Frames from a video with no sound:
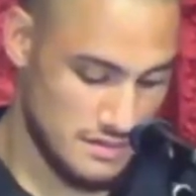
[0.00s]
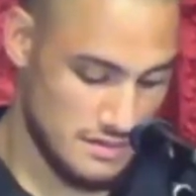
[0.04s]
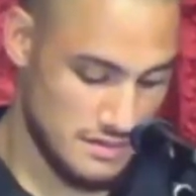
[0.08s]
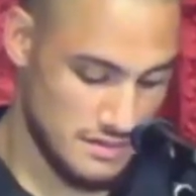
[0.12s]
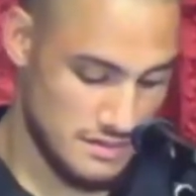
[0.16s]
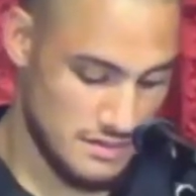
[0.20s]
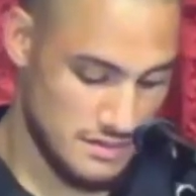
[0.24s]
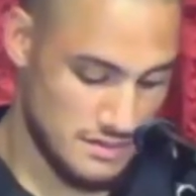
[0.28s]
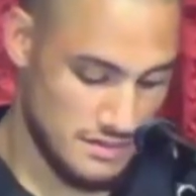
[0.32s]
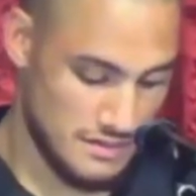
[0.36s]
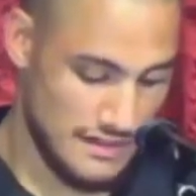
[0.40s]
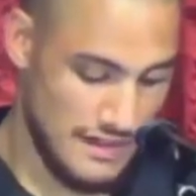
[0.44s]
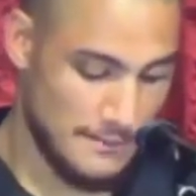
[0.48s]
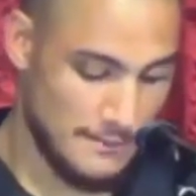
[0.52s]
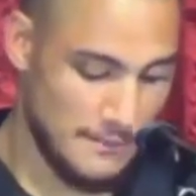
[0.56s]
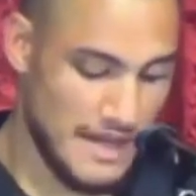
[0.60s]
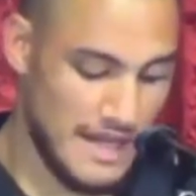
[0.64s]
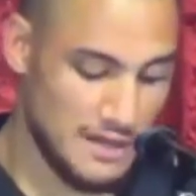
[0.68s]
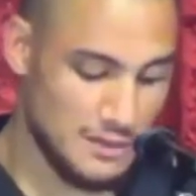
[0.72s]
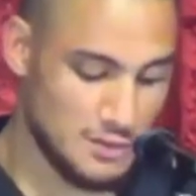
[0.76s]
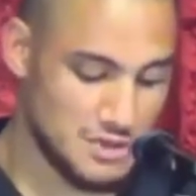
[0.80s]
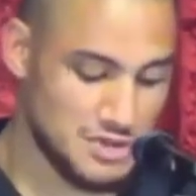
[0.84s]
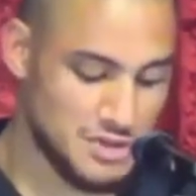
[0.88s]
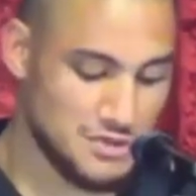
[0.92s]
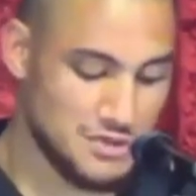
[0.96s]
That man
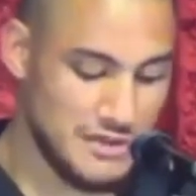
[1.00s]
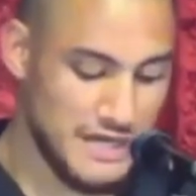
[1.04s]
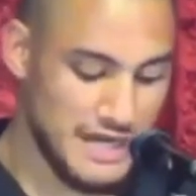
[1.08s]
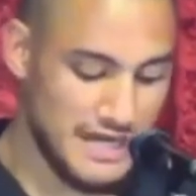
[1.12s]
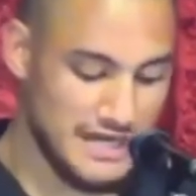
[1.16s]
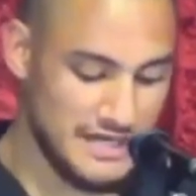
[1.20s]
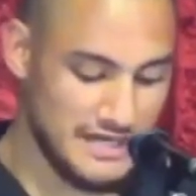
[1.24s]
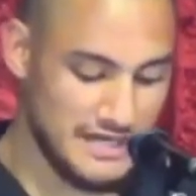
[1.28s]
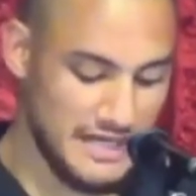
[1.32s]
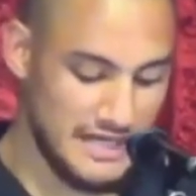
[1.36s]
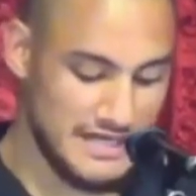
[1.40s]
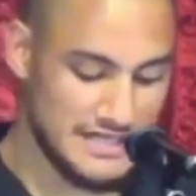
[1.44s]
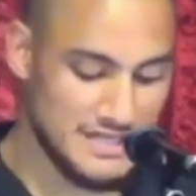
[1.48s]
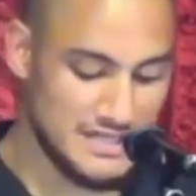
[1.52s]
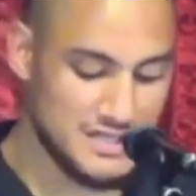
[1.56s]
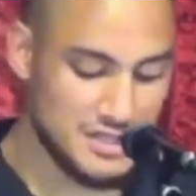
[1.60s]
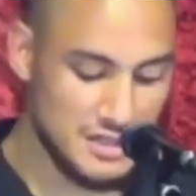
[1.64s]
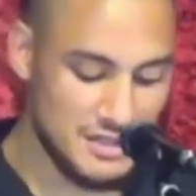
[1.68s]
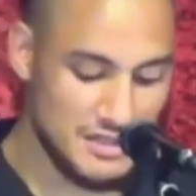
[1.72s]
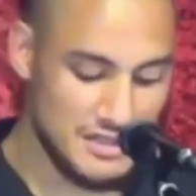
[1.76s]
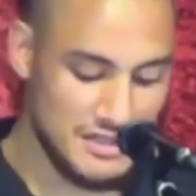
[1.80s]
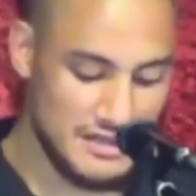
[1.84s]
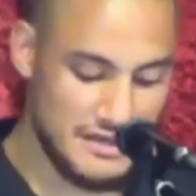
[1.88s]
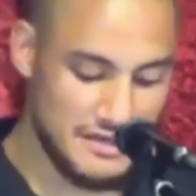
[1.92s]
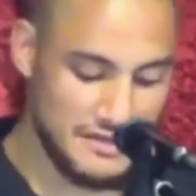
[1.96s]
was created in
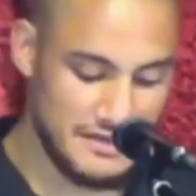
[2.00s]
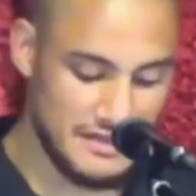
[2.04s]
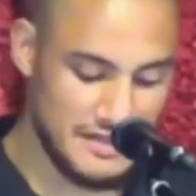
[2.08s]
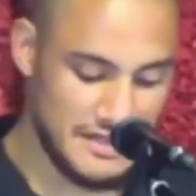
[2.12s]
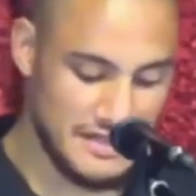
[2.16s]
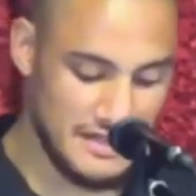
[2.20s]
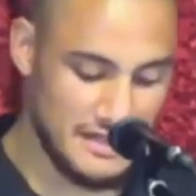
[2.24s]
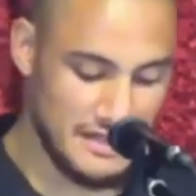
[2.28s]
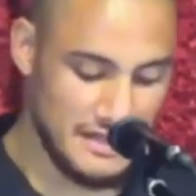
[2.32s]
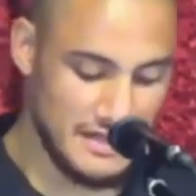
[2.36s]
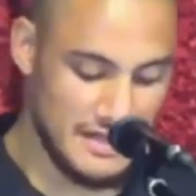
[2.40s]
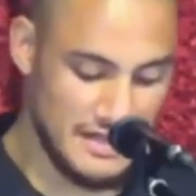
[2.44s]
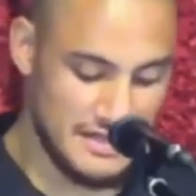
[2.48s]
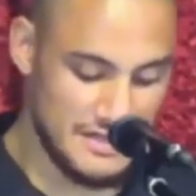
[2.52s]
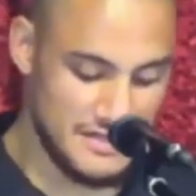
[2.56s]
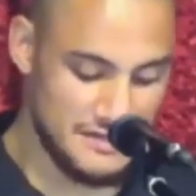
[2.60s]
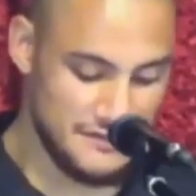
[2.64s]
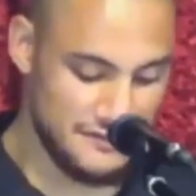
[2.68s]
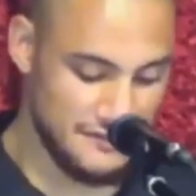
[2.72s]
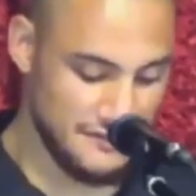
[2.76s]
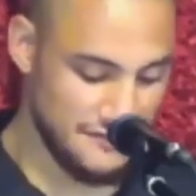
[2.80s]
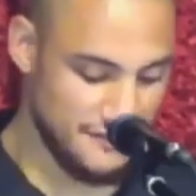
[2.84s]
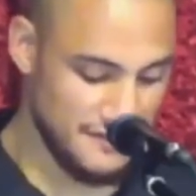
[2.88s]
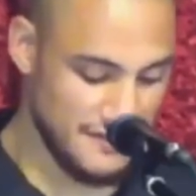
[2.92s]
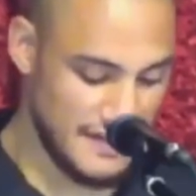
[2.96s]
solidarity to
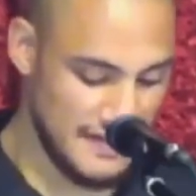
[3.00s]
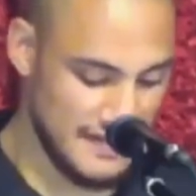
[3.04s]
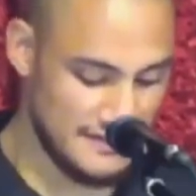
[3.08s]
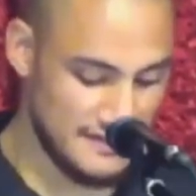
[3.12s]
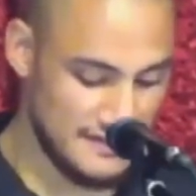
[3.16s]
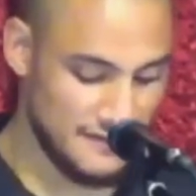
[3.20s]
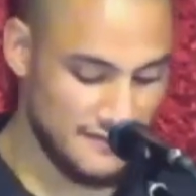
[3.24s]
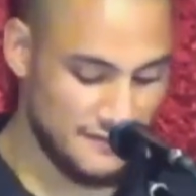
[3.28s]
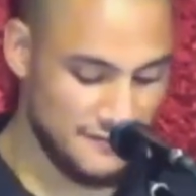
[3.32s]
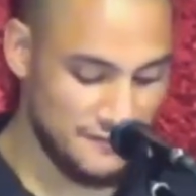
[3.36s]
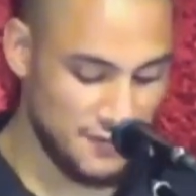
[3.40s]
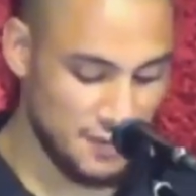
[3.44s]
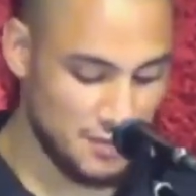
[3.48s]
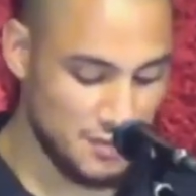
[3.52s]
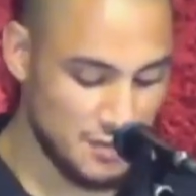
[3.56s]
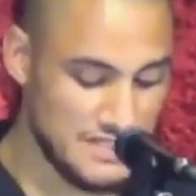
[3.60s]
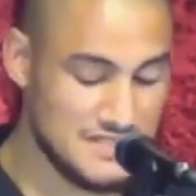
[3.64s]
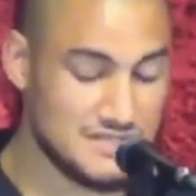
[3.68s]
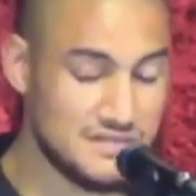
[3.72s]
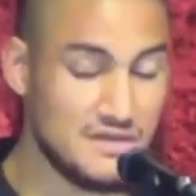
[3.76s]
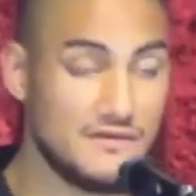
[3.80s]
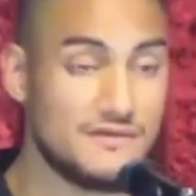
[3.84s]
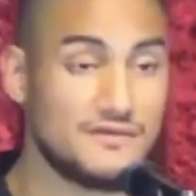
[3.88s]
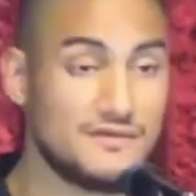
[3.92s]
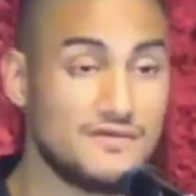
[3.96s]
reflect the fullness
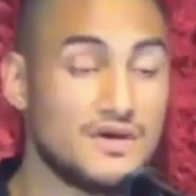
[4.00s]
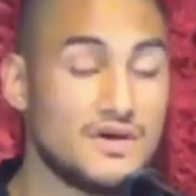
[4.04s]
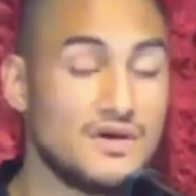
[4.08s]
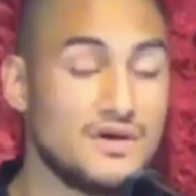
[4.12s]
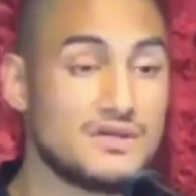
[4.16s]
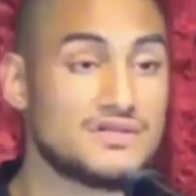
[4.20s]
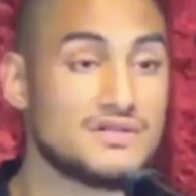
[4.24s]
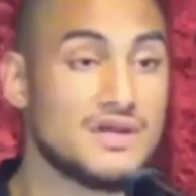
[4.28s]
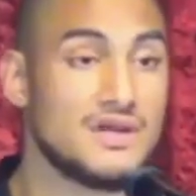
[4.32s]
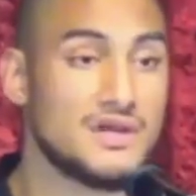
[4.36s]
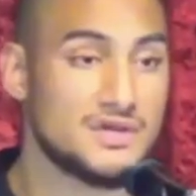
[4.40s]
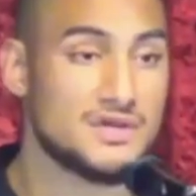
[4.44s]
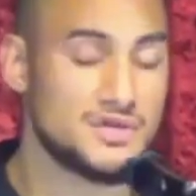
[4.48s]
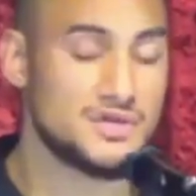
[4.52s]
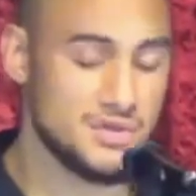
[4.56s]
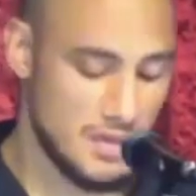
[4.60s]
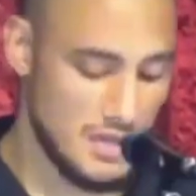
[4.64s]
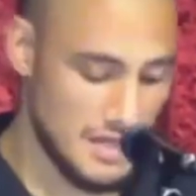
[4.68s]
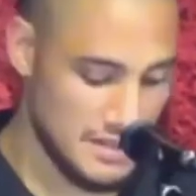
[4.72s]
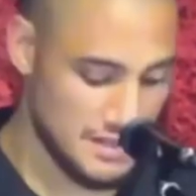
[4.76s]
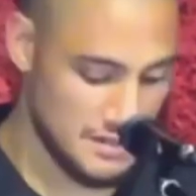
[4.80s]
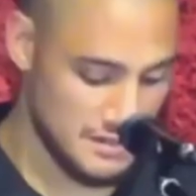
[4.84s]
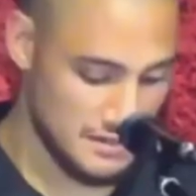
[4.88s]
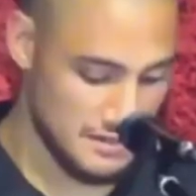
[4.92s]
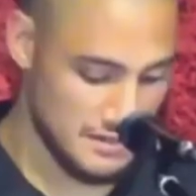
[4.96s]
of God's
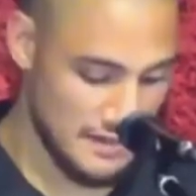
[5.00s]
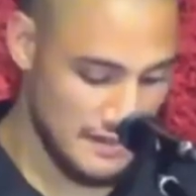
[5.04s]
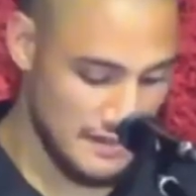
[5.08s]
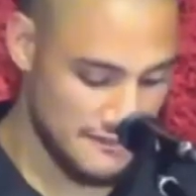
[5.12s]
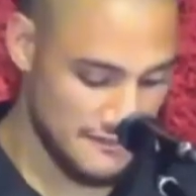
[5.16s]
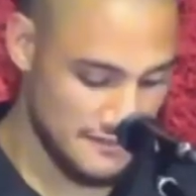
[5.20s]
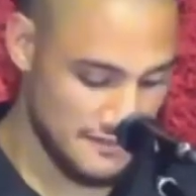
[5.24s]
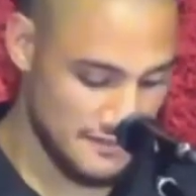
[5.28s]
triune love.